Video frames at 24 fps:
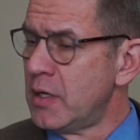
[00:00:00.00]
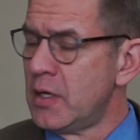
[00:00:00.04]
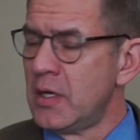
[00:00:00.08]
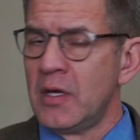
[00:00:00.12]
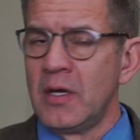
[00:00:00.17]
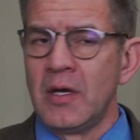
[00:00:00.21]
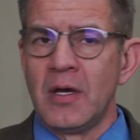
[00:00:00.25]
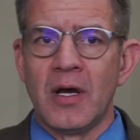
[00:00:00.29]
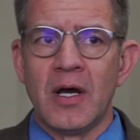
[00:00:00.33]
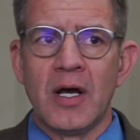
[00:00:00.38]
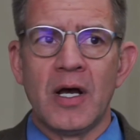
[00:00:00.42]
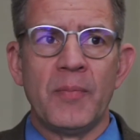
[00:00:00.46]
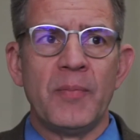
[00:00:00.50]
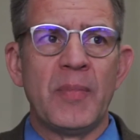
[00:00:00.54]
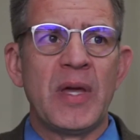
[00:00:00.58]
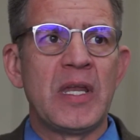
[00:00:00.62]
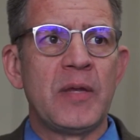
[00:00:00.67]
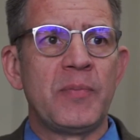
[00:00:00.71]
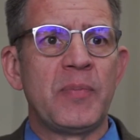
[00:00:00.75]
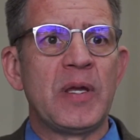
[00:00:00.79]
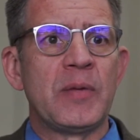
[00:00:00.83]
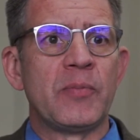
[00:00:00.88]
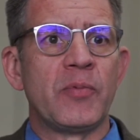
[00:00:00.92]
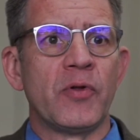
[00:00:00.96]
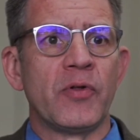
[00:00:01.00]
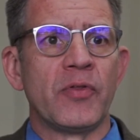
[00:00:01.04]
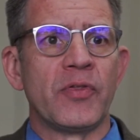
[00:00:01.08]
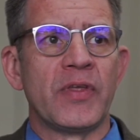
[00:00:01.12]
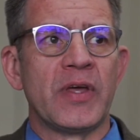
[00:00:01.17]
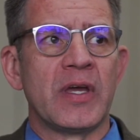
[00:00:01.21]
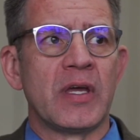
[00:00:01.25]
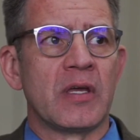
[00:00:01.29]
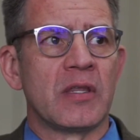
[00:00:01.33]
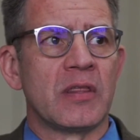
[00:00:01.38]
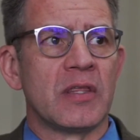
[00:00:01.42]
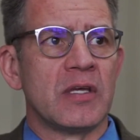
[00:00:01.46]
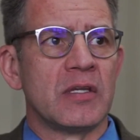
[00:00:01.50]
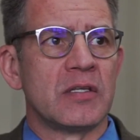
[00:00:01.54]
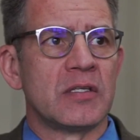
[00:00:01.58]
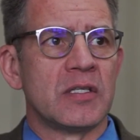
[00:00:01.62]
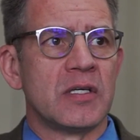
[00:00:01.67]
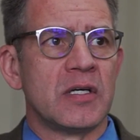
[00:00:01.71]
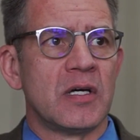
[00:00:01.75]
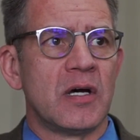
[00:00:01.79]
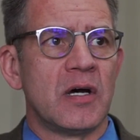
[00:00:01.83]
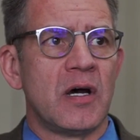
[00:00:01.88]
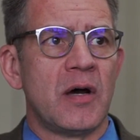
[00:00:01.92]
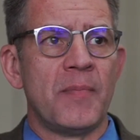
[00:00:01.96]
Right. Uh, many people think that
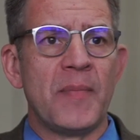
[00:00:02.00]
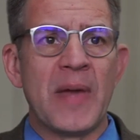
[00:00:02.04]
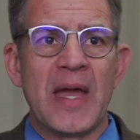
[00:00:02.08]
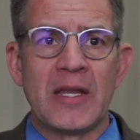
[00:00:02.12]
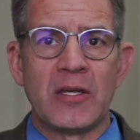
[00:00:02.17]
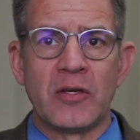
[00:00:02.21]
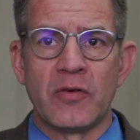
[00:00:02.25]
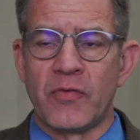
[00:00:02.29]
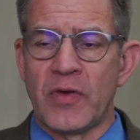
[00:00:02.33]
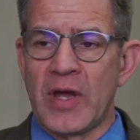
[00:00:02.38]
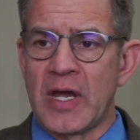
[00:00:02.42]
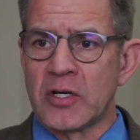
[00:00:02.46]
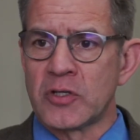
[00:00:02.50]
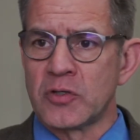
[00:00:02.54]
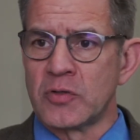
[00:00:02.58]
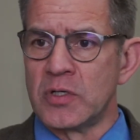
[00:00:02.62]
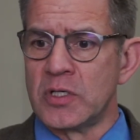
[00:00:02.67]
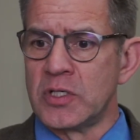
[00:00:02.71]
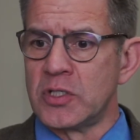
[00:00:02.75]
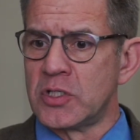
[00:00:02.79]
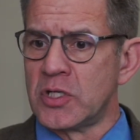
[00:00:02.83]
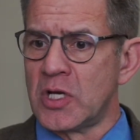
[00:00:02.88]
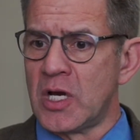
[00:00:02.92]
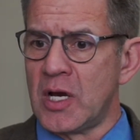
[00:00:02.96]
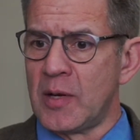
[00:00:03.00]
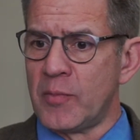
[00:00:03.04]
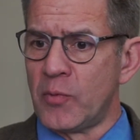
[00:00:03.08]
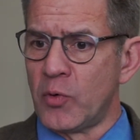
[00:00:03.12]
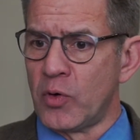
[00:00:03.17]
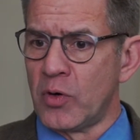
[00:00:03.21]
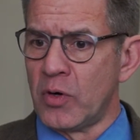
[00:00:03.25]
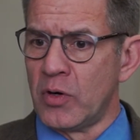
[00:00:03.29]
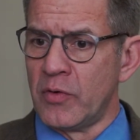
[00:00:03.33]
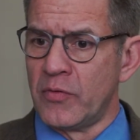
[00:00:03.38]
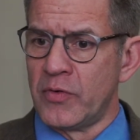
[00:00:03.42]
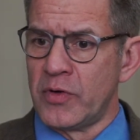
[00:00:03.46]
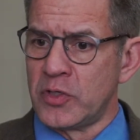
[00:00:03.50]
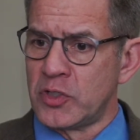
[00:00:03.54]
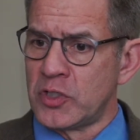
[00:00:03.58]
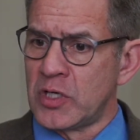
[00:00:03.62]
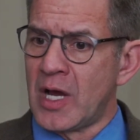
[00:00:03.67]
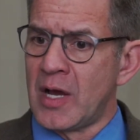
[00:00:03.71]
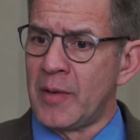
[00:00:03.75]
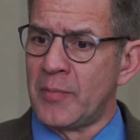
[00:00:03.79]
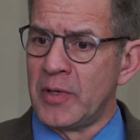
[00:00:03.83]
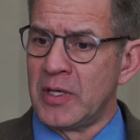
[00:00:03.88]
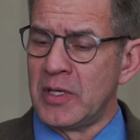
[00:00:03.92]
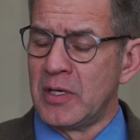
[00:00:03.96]
uh, a manufacturing job or a
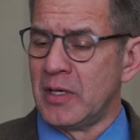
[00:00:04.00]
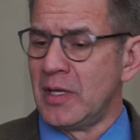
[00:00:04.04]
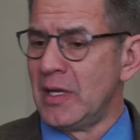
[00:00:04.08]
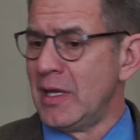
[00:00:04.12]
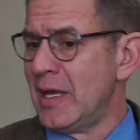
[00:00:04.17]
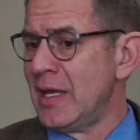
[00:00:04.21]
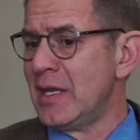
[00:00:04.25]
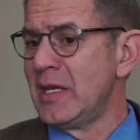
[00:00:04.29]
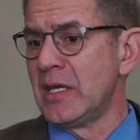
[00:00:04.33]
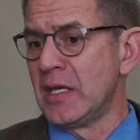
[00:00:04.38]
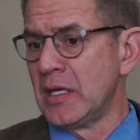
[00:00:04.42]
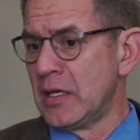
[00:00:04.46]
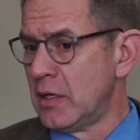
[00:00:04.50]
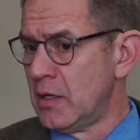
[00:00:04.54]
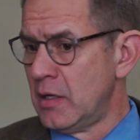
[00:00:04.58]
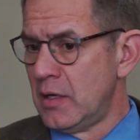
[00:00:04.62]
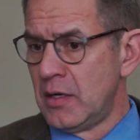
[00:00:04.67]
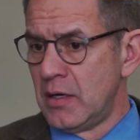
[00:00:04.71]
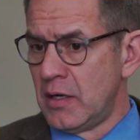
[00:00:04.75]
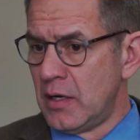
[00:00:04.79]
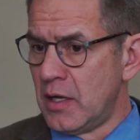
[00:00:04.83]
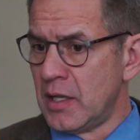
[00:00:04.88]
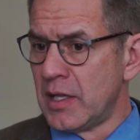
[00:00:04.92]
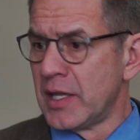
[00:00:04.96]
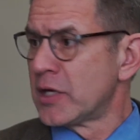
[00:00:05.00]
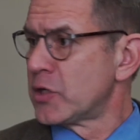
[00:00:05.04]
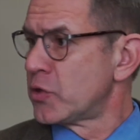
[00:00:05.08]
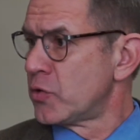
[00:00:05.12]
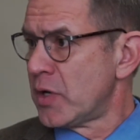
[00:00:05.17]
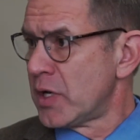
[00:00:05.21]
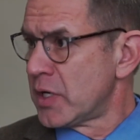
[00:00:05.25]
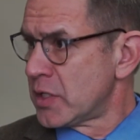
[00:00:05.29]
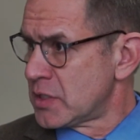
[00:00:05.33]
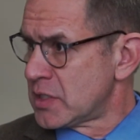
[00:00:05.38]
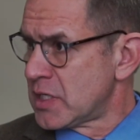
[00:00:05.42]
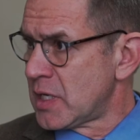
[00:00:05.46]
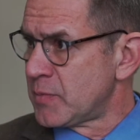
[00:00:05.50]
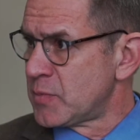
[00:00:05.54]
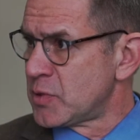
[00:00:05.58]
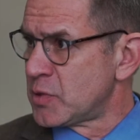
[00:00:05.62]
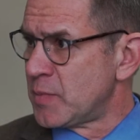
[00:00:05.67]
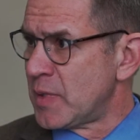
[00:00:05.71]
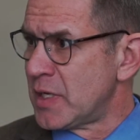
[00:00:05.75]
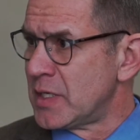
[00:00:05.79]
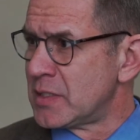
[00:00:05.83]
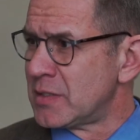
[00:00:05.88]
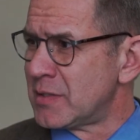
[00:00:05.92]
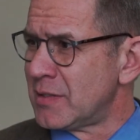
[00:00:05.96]
job in any electronics type of
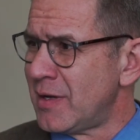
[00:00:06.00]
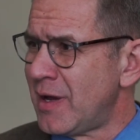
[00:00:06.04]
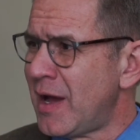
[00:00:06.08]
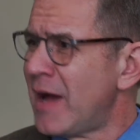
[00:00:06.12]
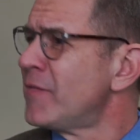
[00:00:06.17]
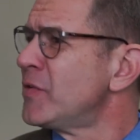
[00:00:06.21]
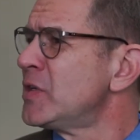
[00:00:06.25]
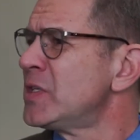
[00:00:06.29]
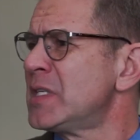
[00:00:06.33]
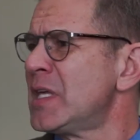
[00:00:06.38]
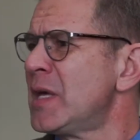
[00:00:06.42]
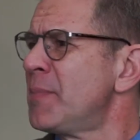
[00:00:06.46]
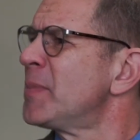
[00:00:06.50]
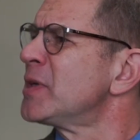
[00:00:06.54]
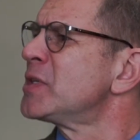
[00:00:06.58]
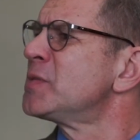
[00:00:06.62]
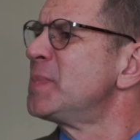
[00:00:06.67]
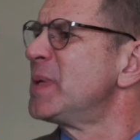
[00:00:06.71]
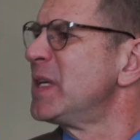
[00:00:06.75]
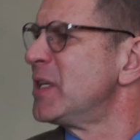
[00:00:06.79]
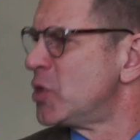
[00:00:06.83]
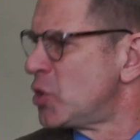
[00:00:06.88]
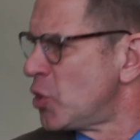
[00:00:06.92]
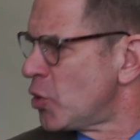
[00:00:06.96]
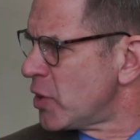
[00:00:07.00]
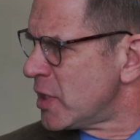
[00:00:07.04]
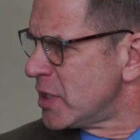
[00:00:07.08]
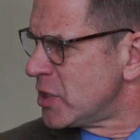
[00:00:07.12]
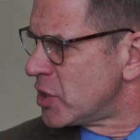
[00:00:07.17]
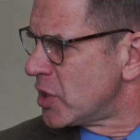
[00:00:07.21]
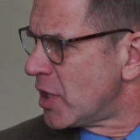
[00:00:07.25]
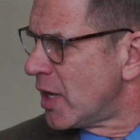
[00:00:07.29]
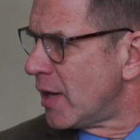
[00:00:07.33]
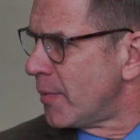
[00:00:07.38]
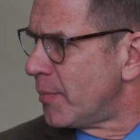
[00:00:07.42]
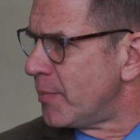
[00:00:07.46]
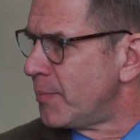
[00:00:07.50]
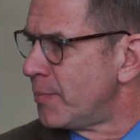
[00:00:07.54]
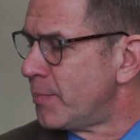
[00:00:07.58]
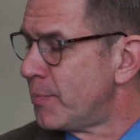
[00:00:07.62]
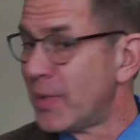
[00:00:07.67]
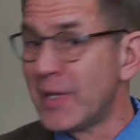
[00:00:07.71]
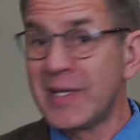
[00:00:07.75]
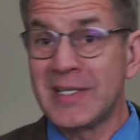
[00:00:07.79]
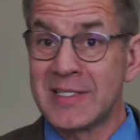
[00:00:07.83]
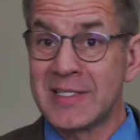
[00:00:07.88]
space, obviously, that must be a dirty job. But